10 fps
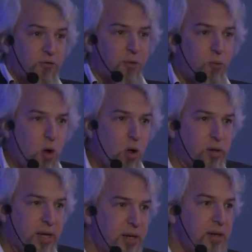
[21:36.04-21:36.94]
of the
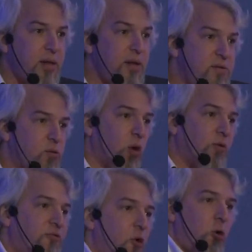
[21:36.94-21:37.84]
world, and it needs to
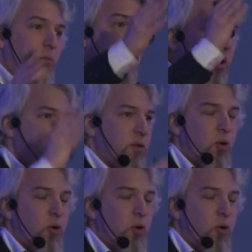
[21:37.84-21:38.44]
conform the